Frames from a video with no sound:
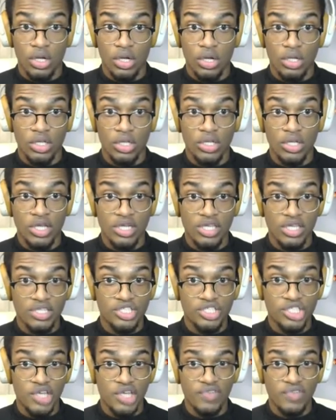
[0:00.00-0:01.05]
You done getting
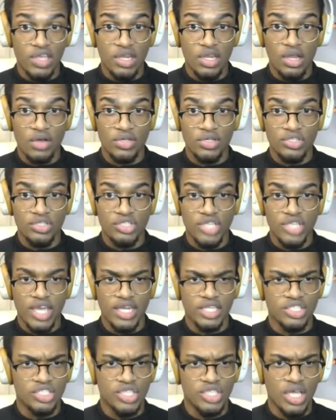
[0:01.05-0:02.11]
shifty? No, you're
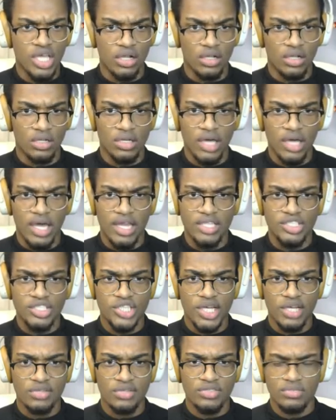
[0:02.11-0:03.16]
standing still. I didn't
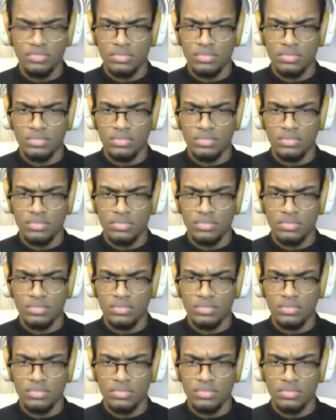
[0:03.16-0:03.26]
check out...